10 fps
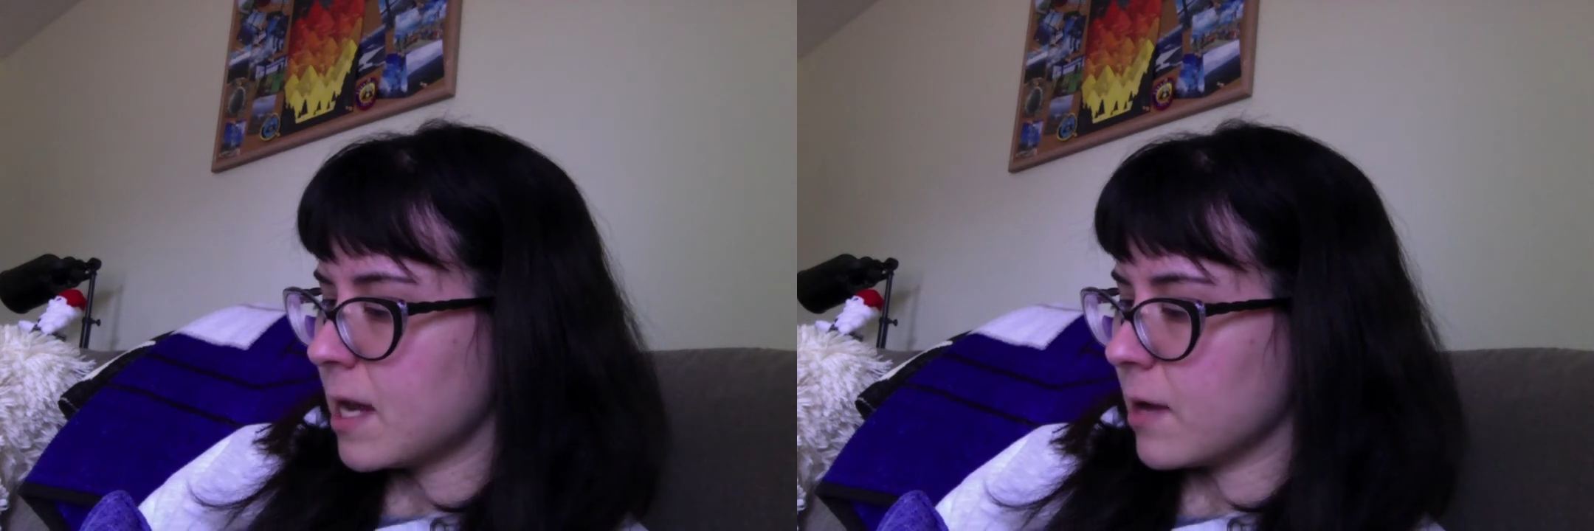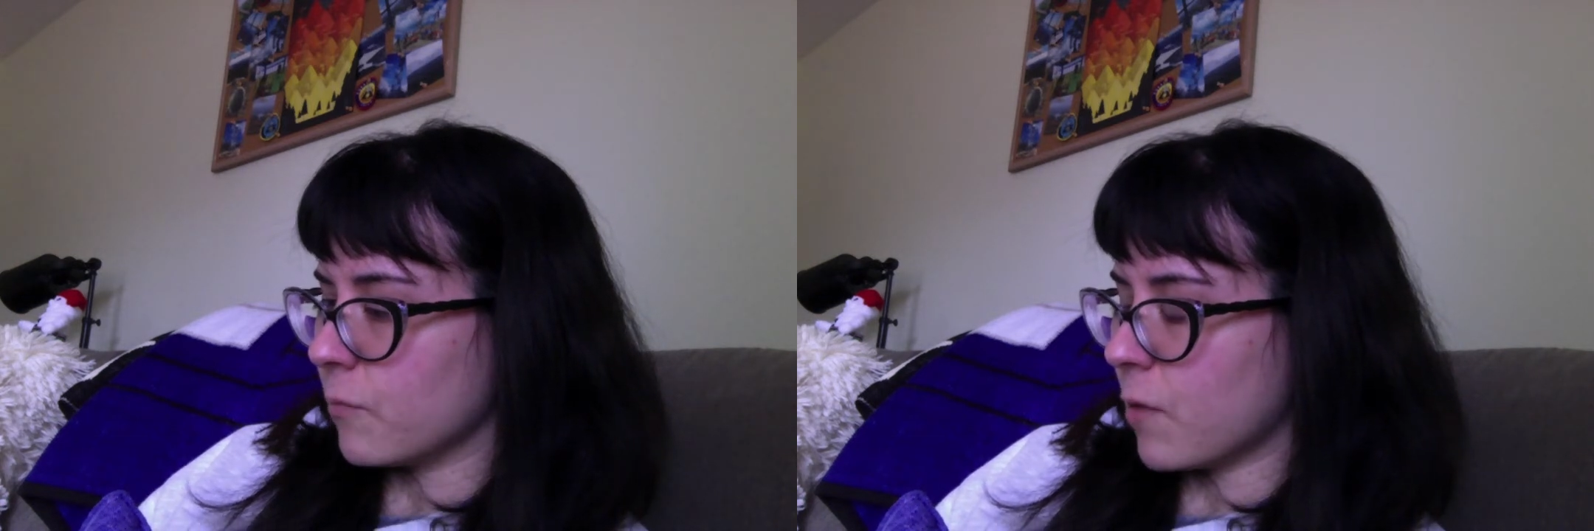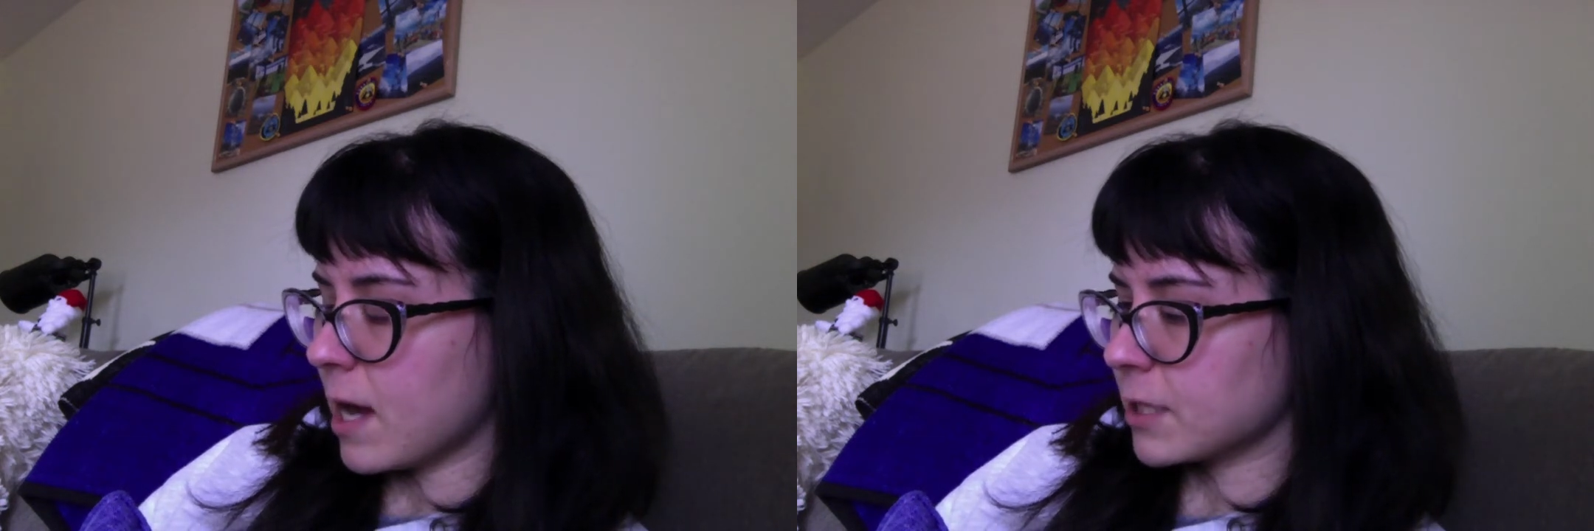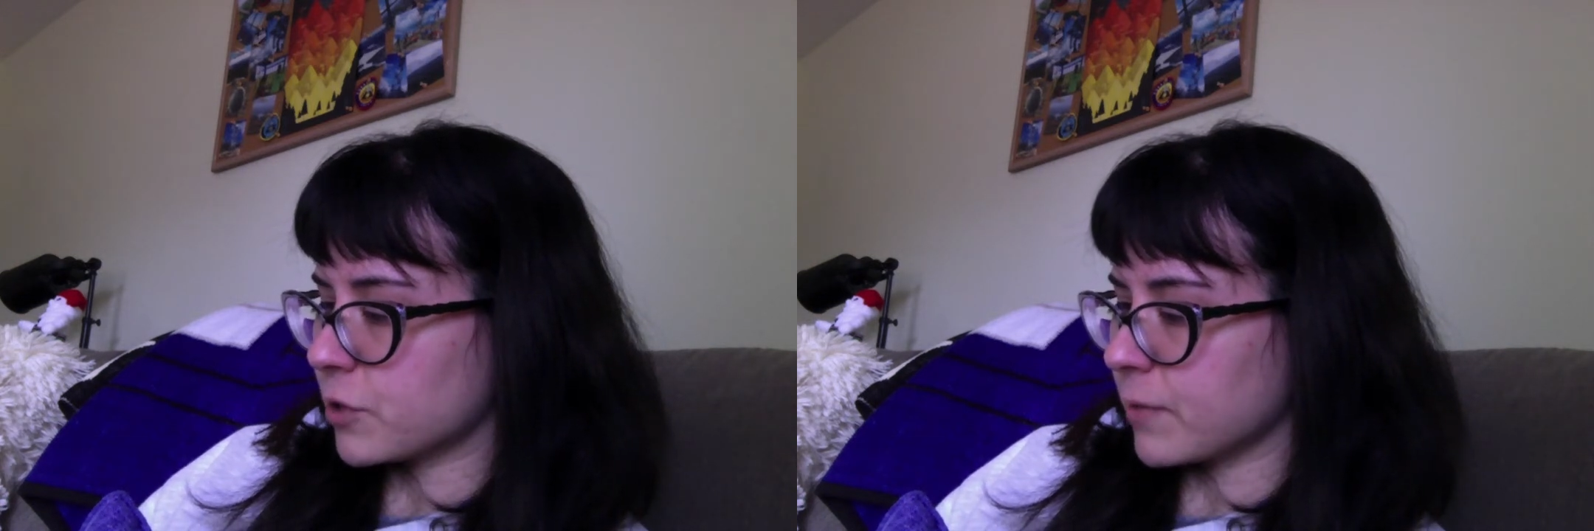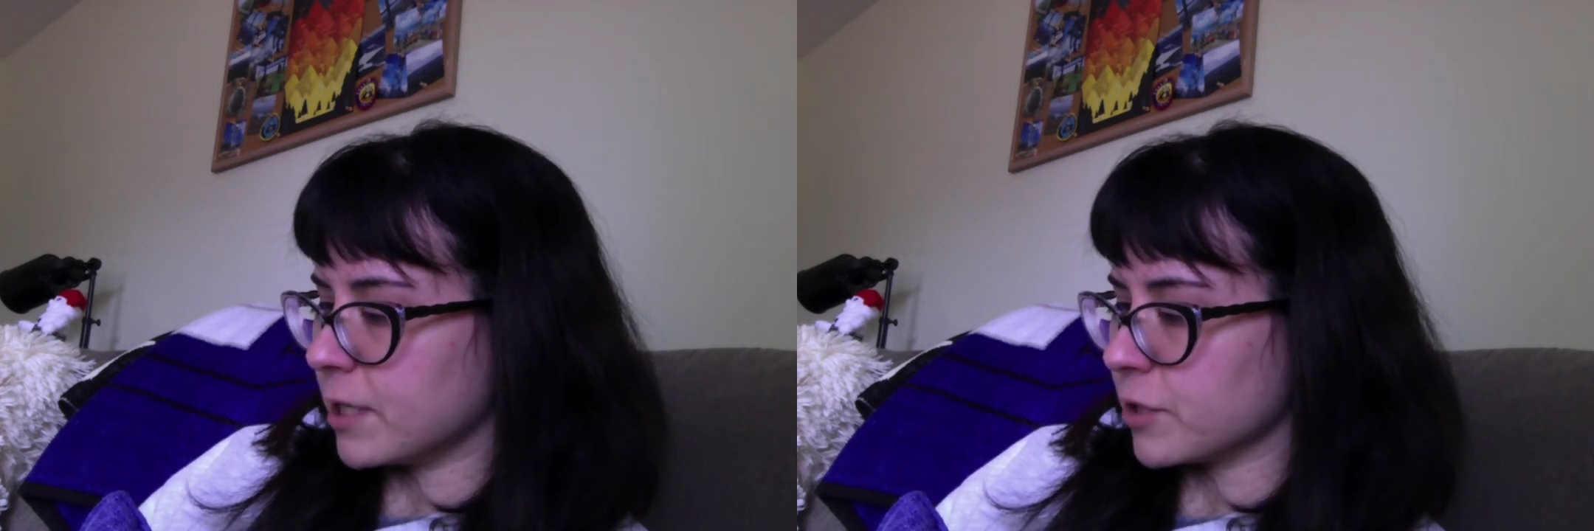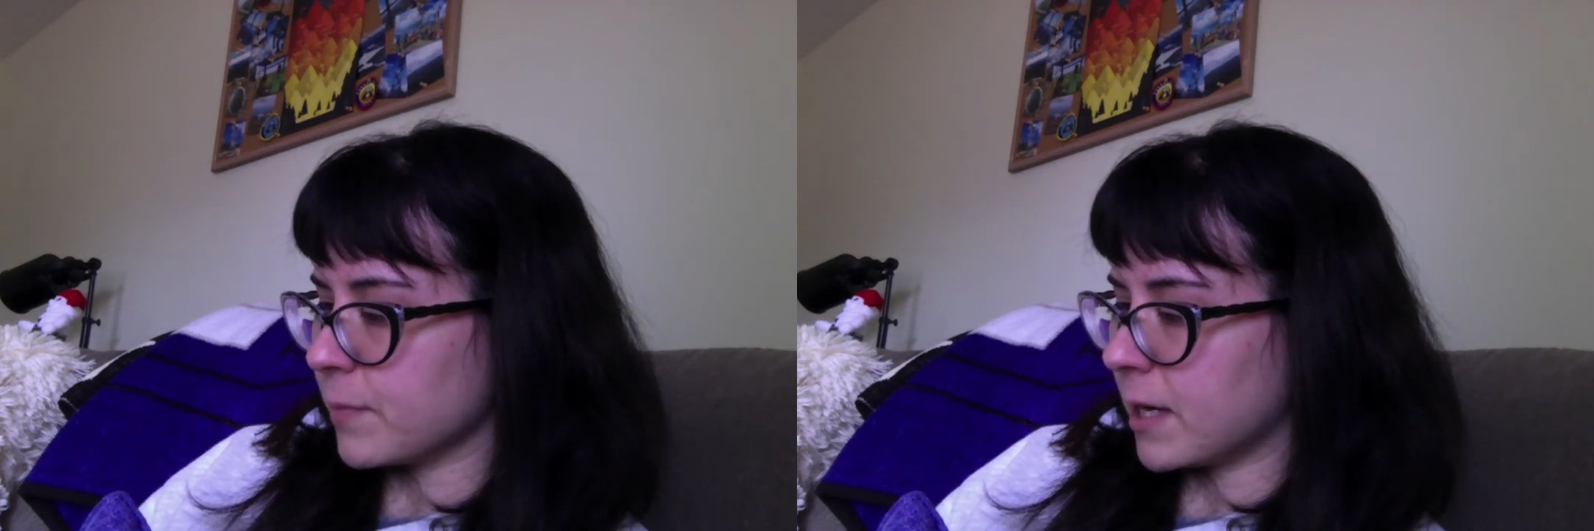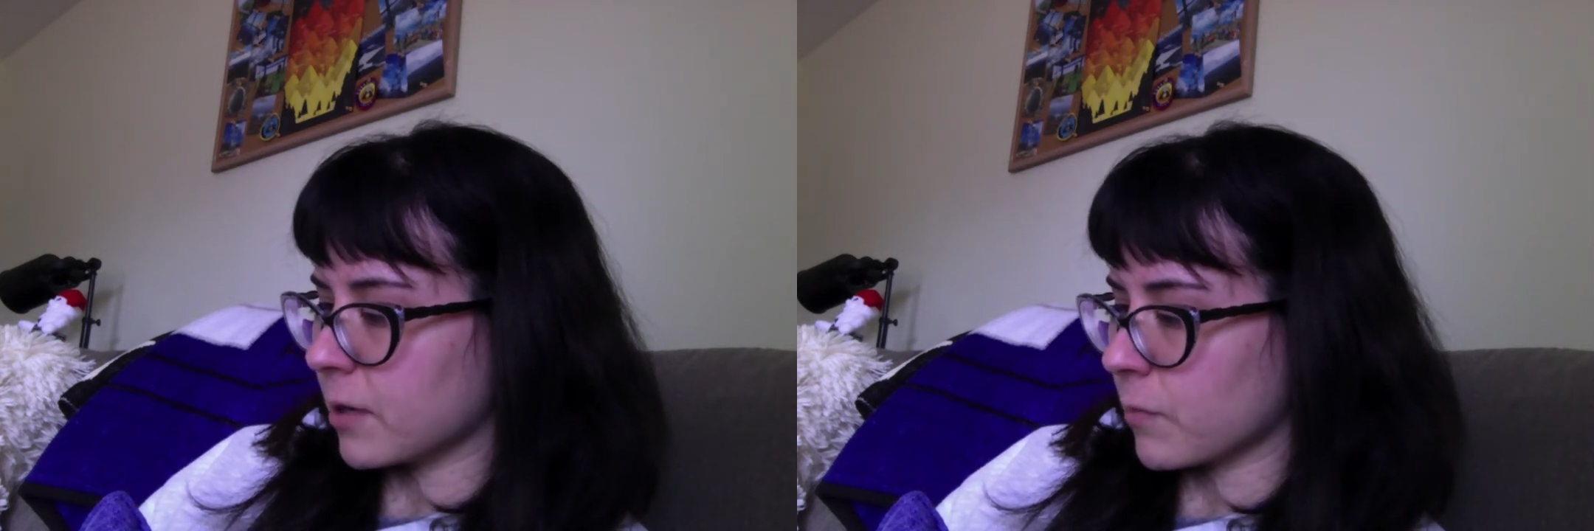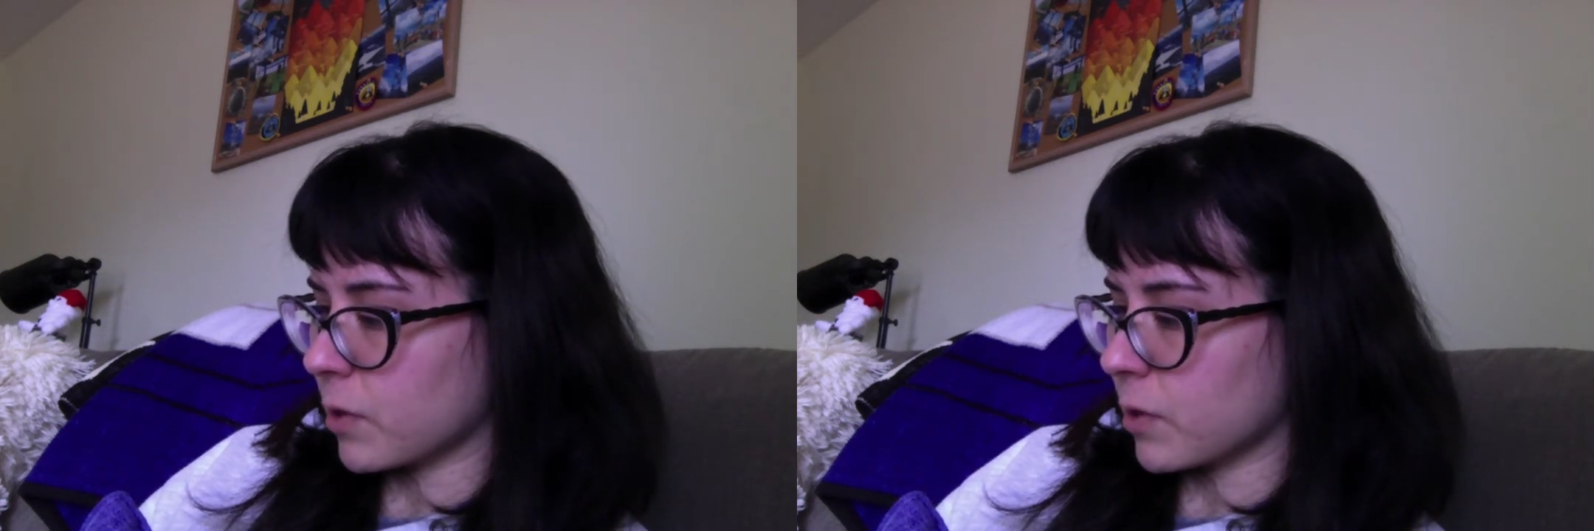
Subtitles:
and watched Ranger Bonner